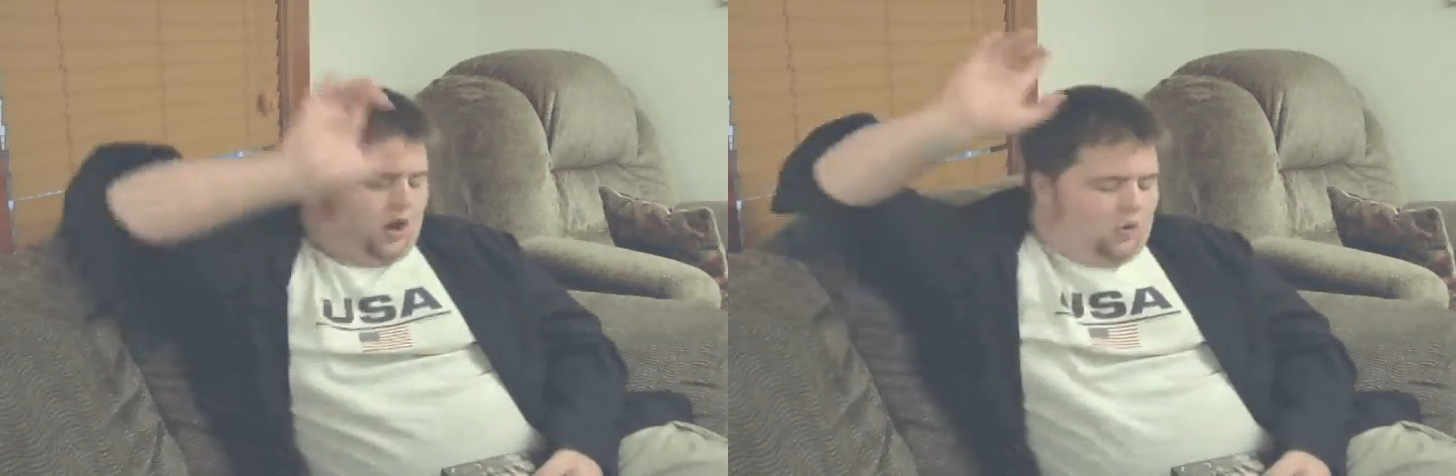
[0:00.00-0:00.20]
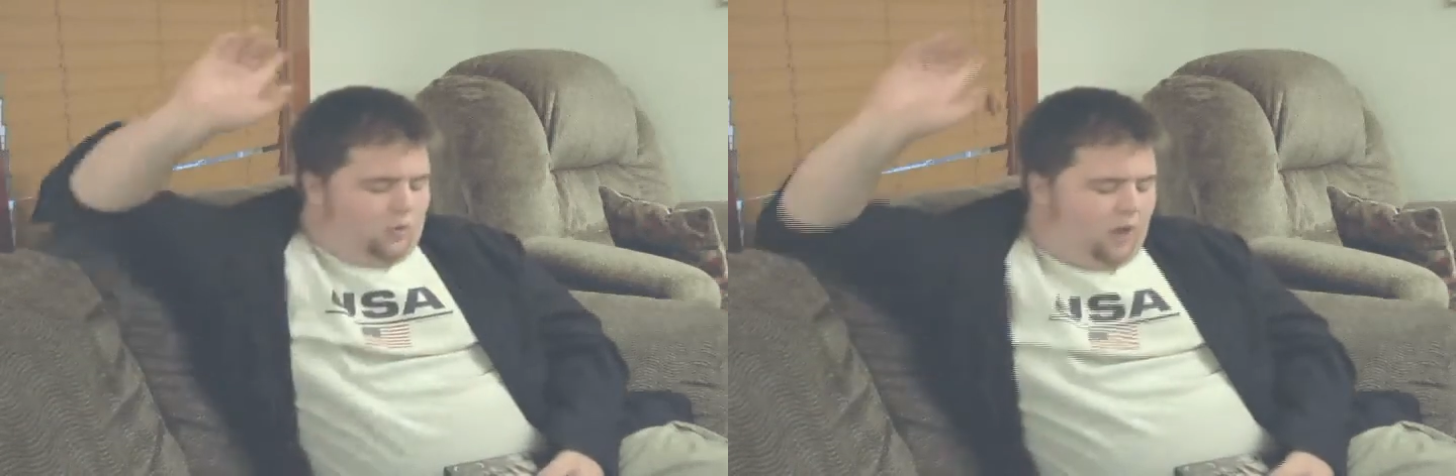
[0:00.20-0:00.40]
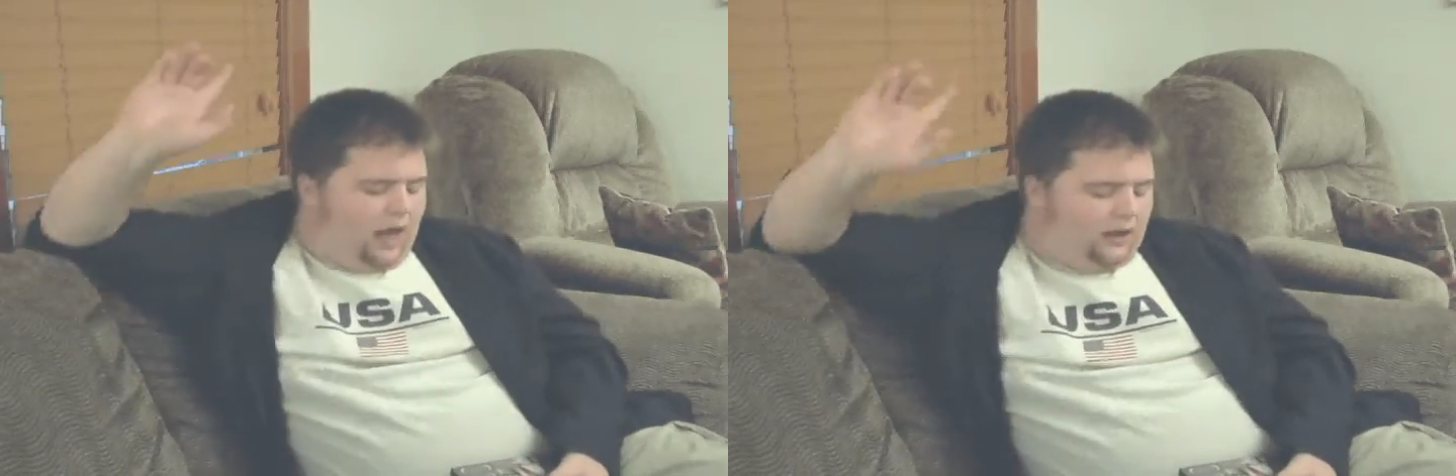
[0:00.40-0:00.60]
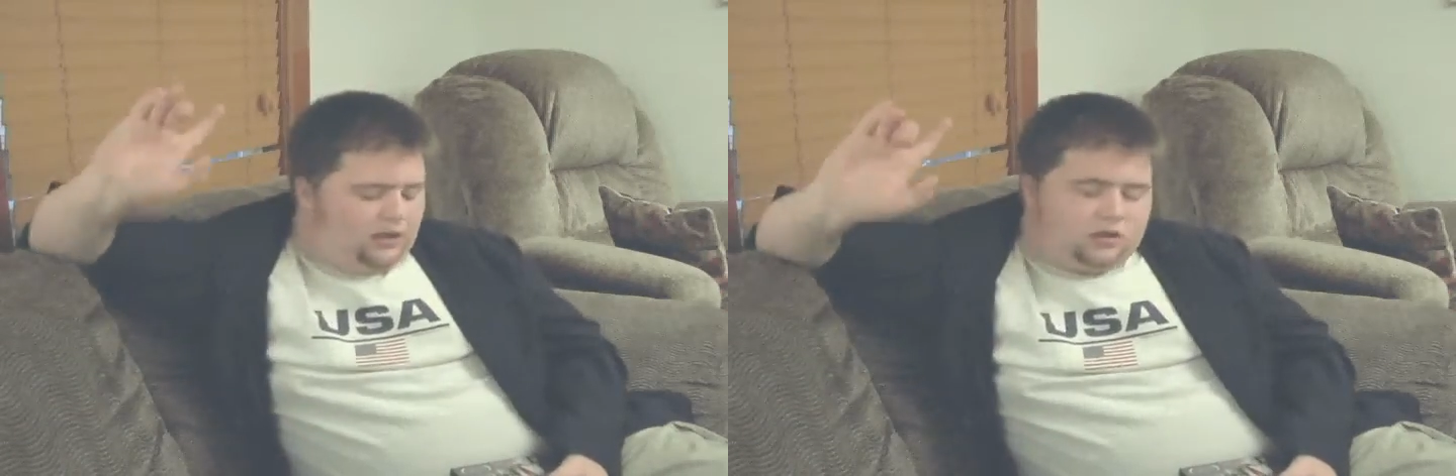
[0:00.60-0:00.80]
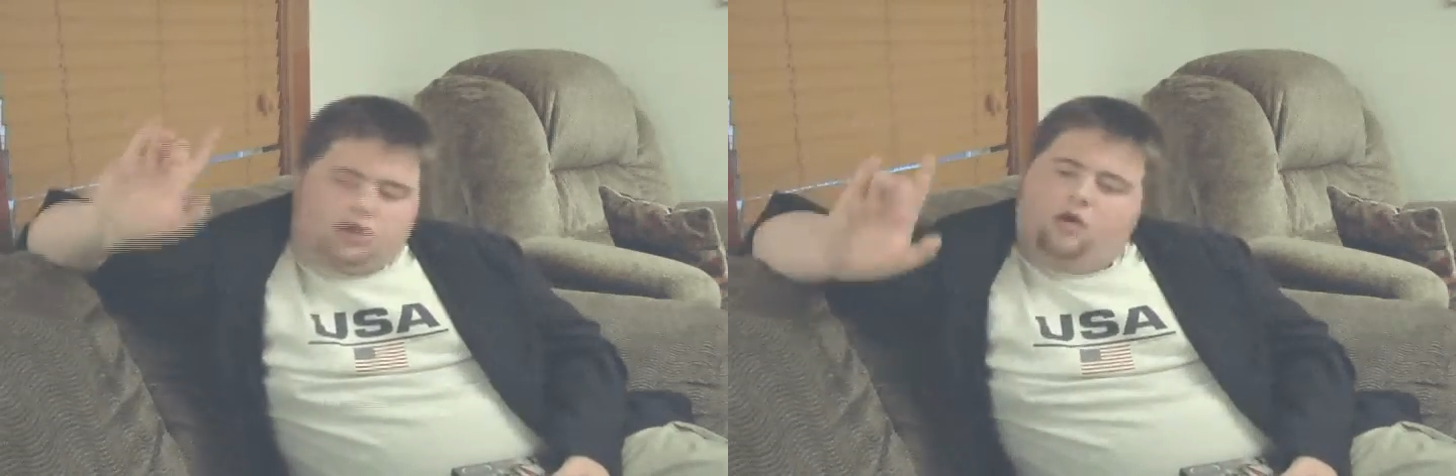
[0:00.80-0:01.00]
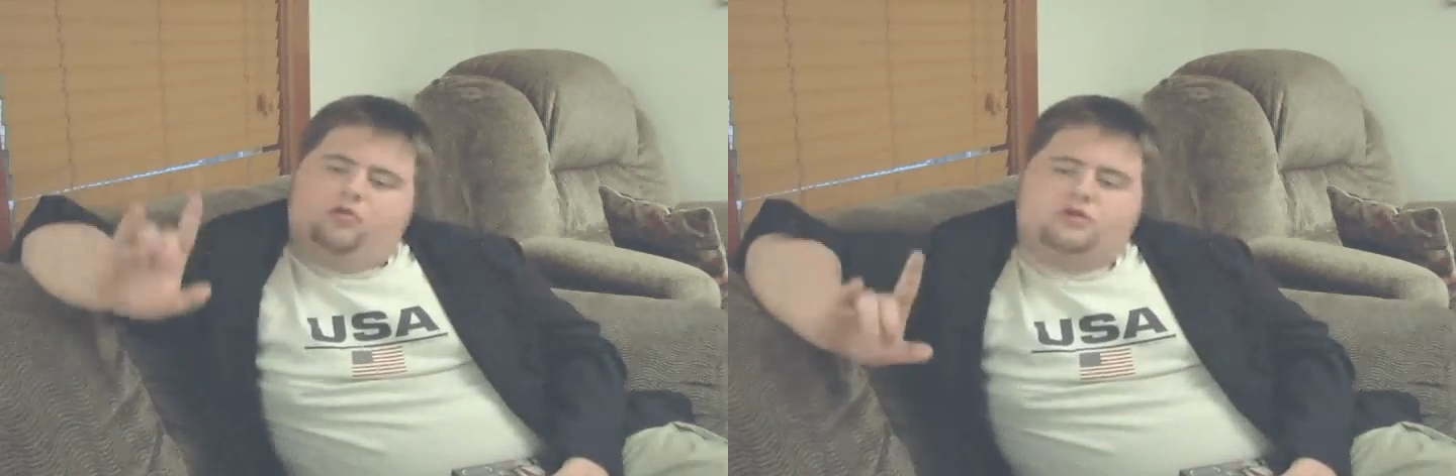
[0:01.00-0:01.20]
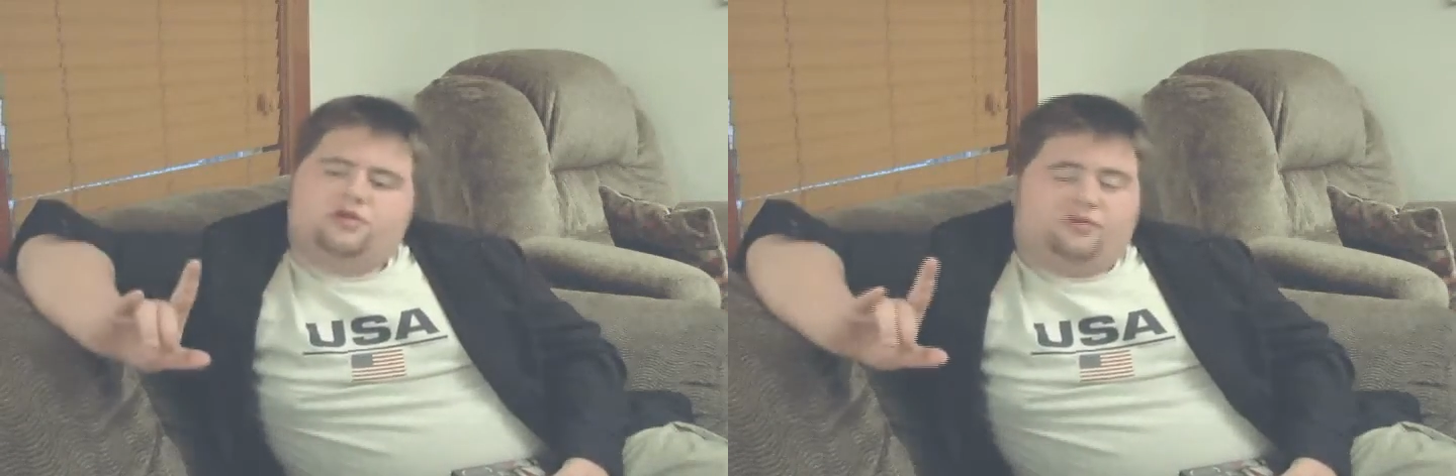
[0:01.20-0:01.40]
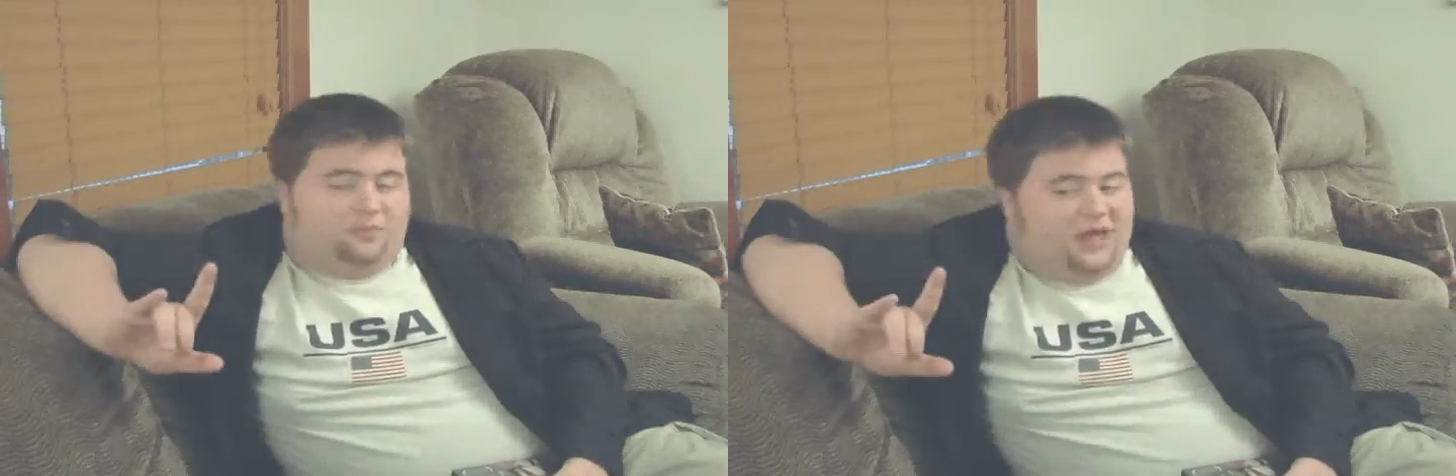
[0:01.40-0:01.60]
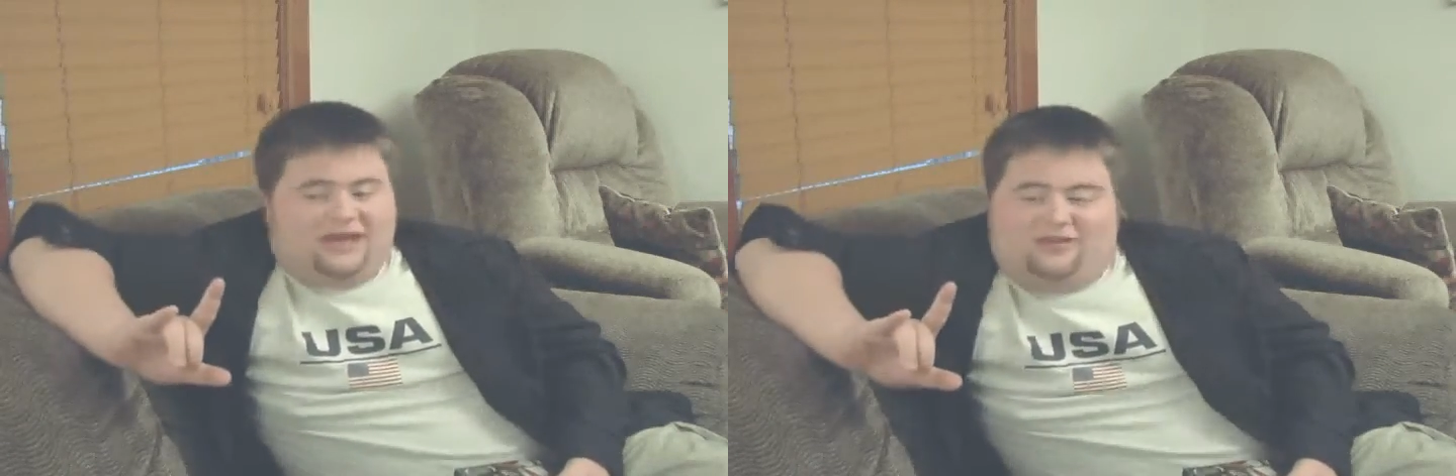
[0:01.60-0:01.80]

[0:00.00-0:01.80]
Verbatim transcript: Well, don't speak